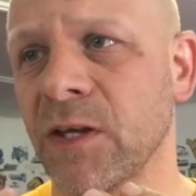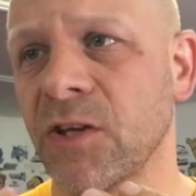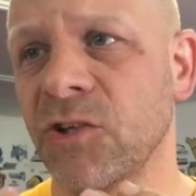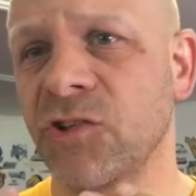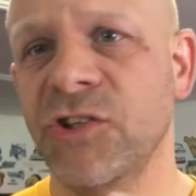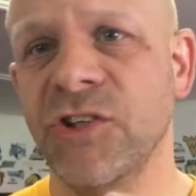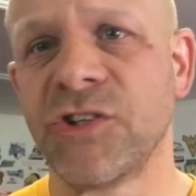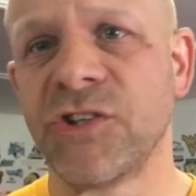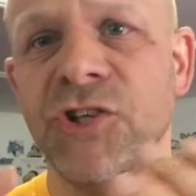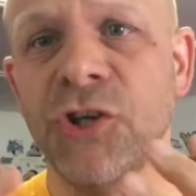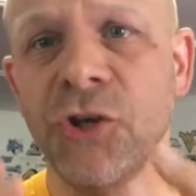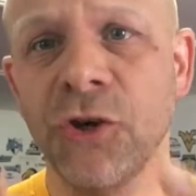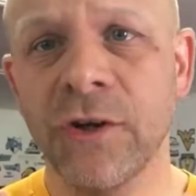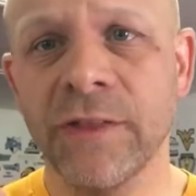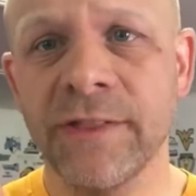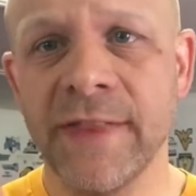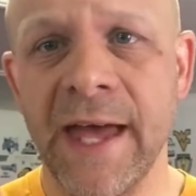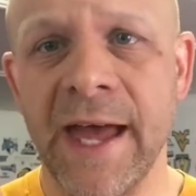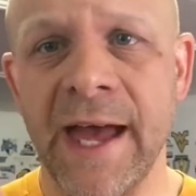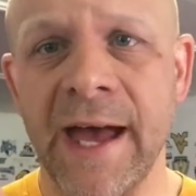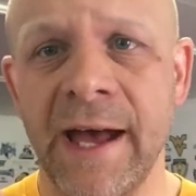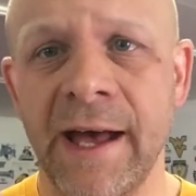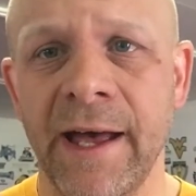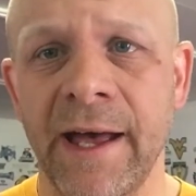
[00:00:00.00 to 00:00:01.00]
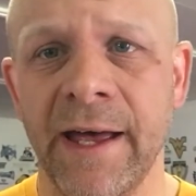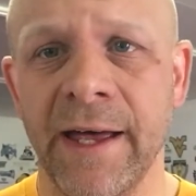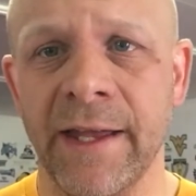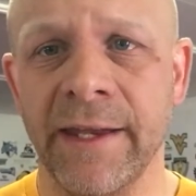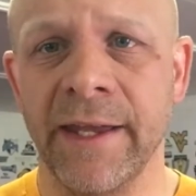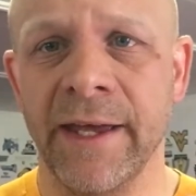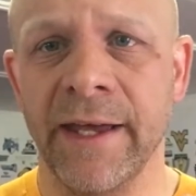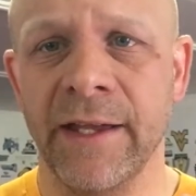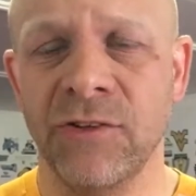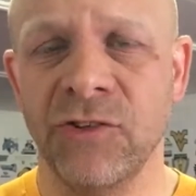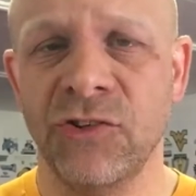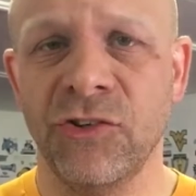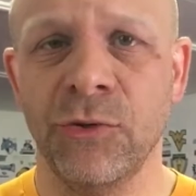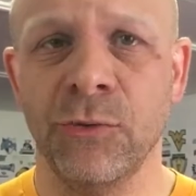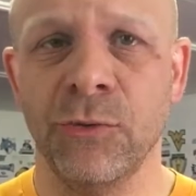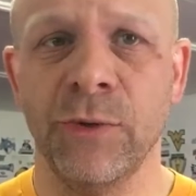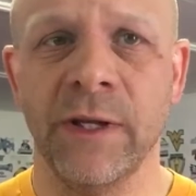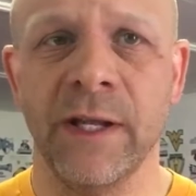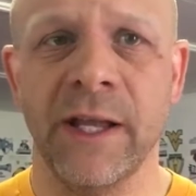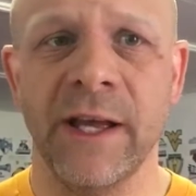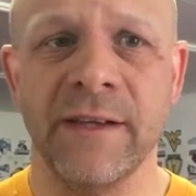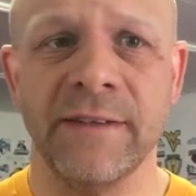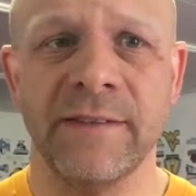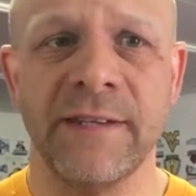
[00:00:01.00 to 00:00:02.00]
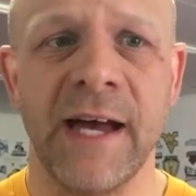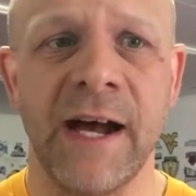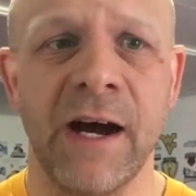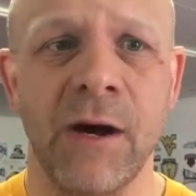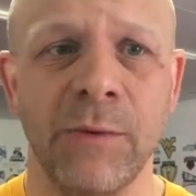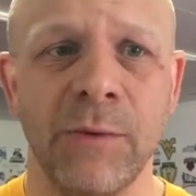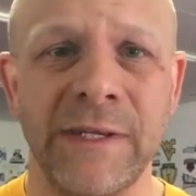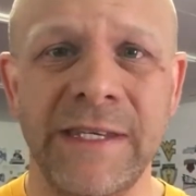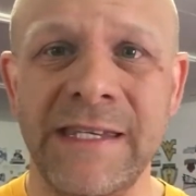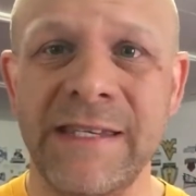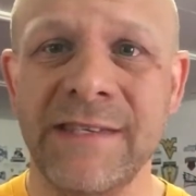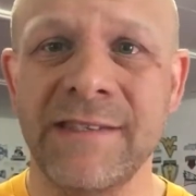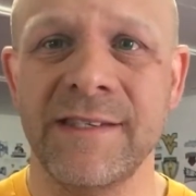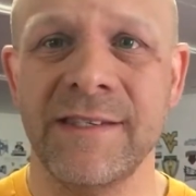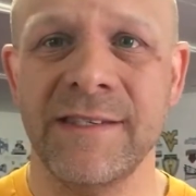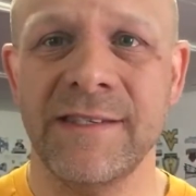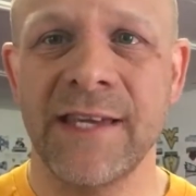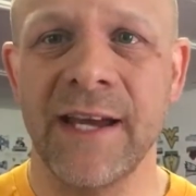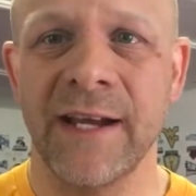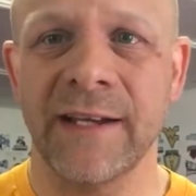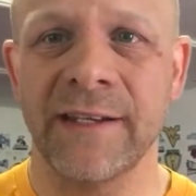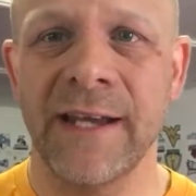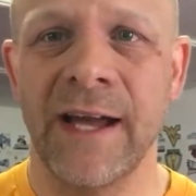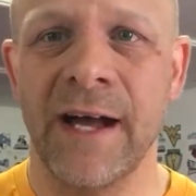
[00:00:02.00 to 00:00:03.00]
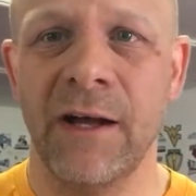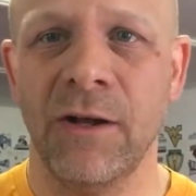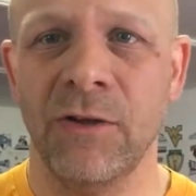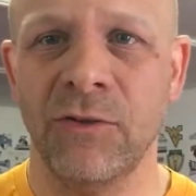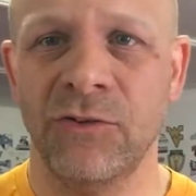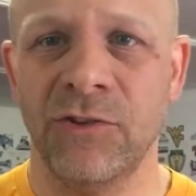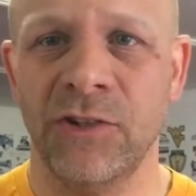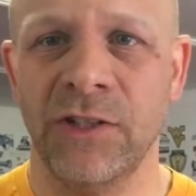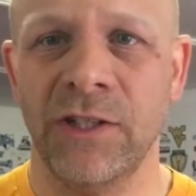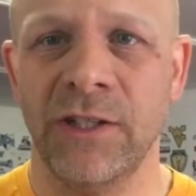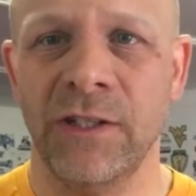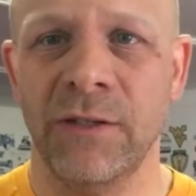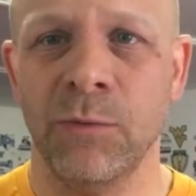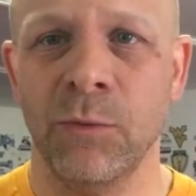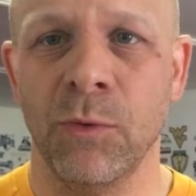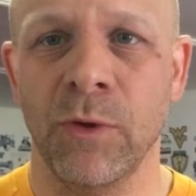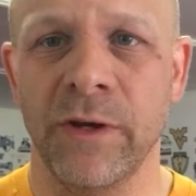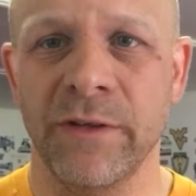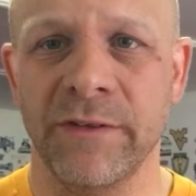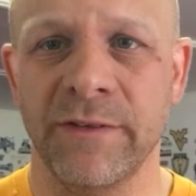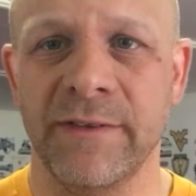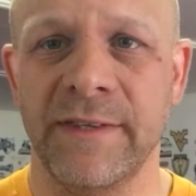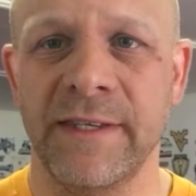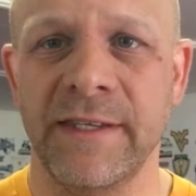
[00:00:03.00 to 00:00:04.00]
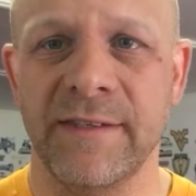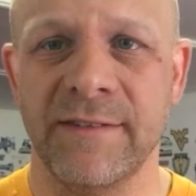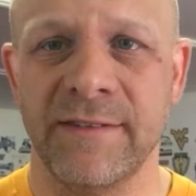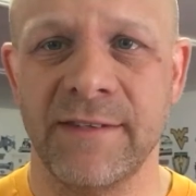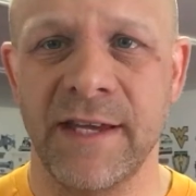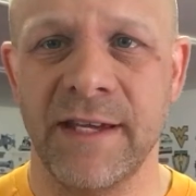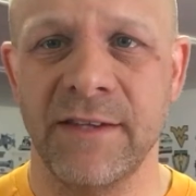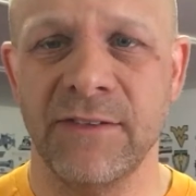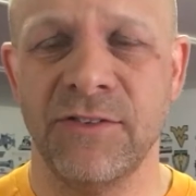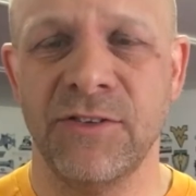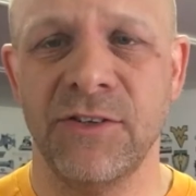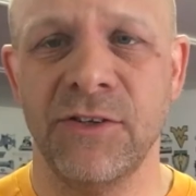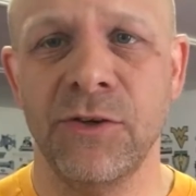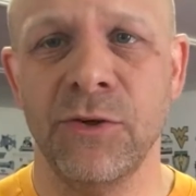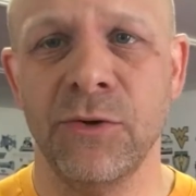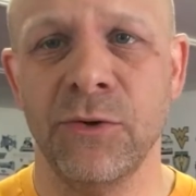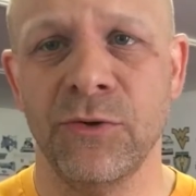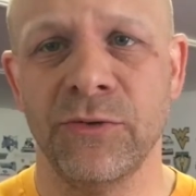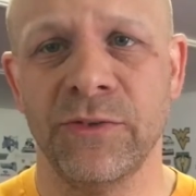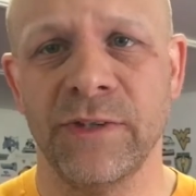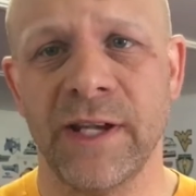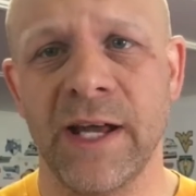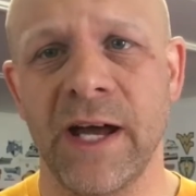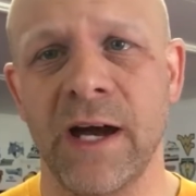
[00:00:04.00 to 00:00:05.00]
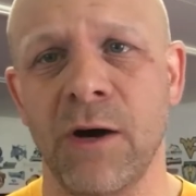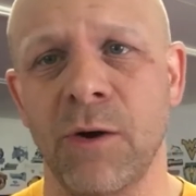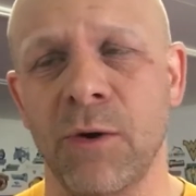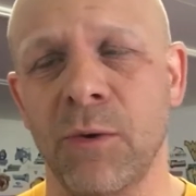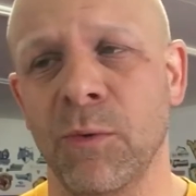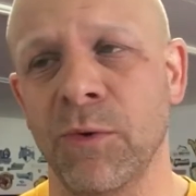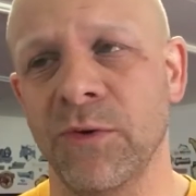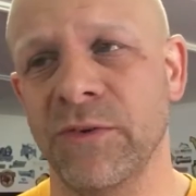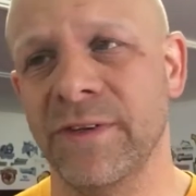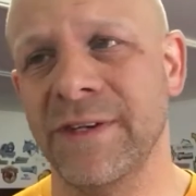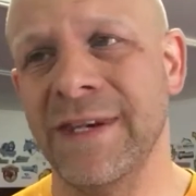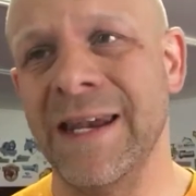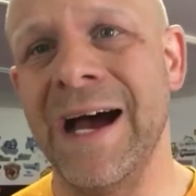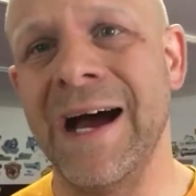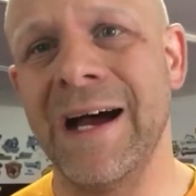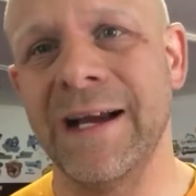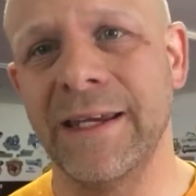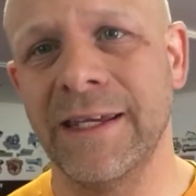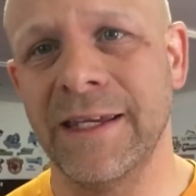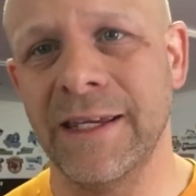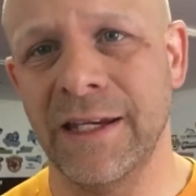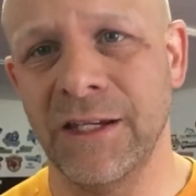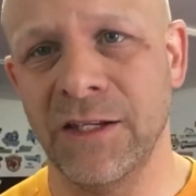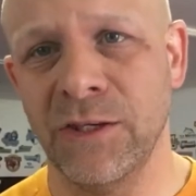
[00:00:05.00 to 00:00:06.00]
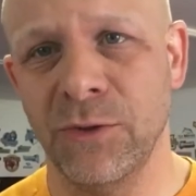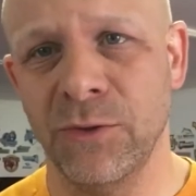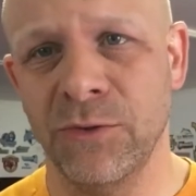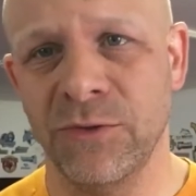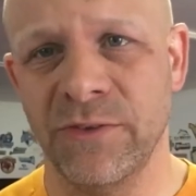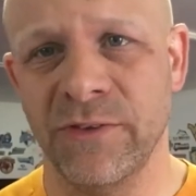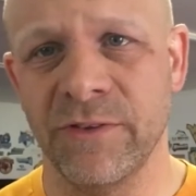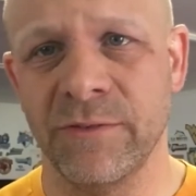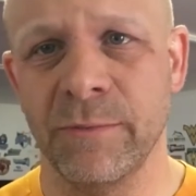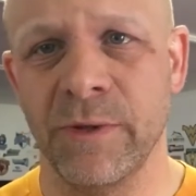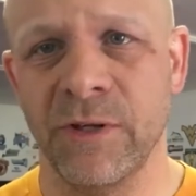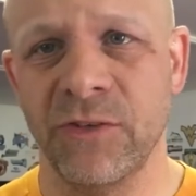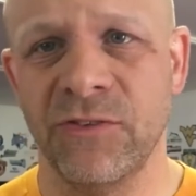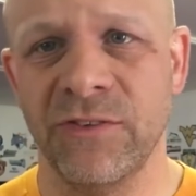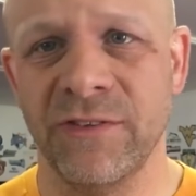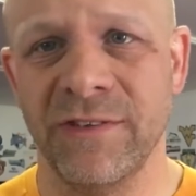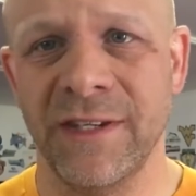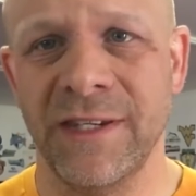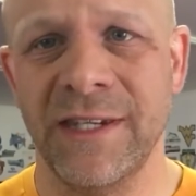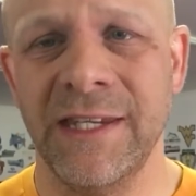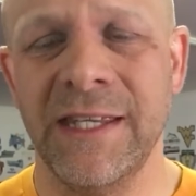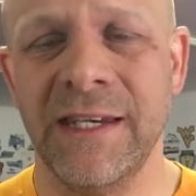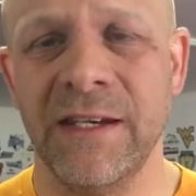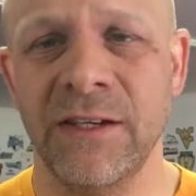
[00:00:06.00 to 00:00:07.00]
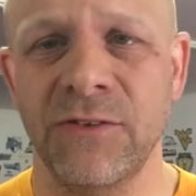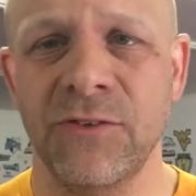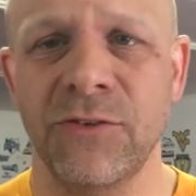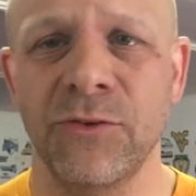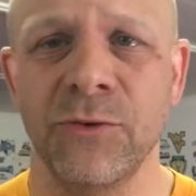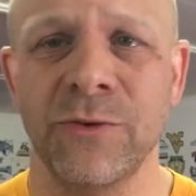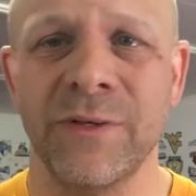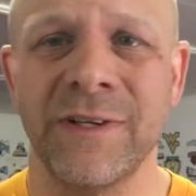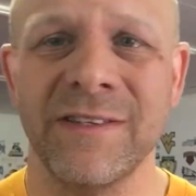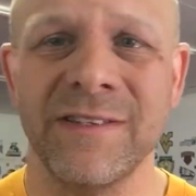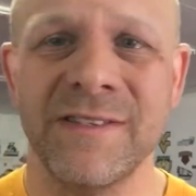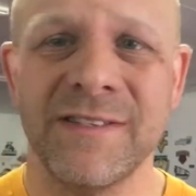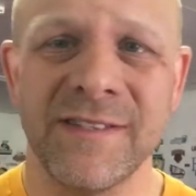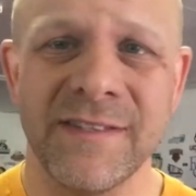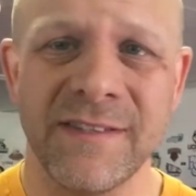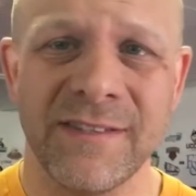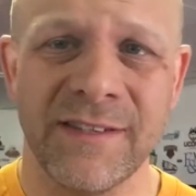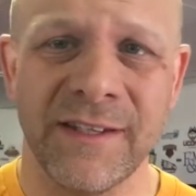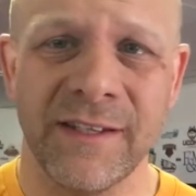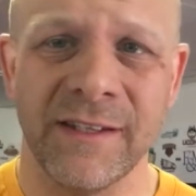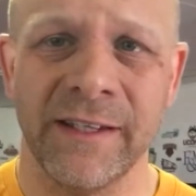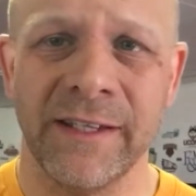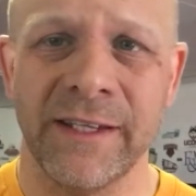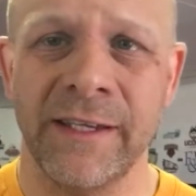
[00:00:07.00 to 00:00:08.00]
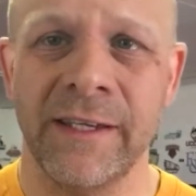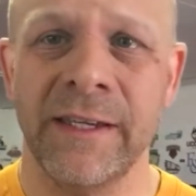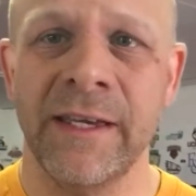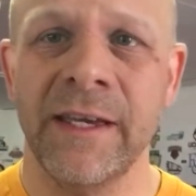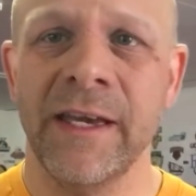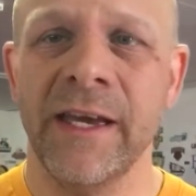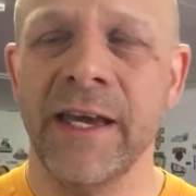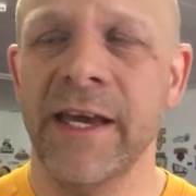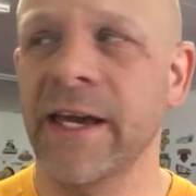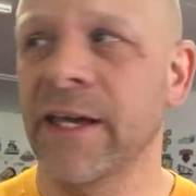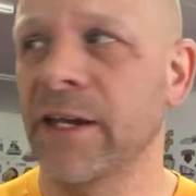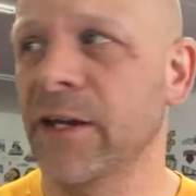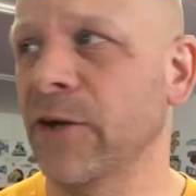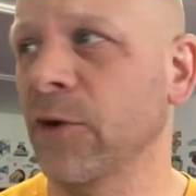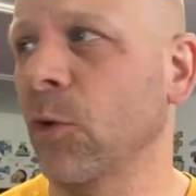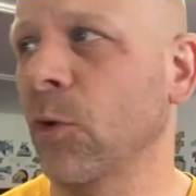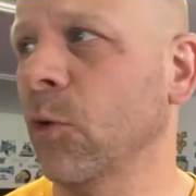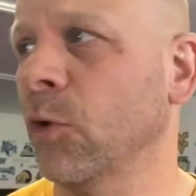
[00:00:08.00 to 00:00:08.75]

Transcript: she took that, and then she realized how easy technology was these days to use and how it was not getting used as much as it needed to consistently in an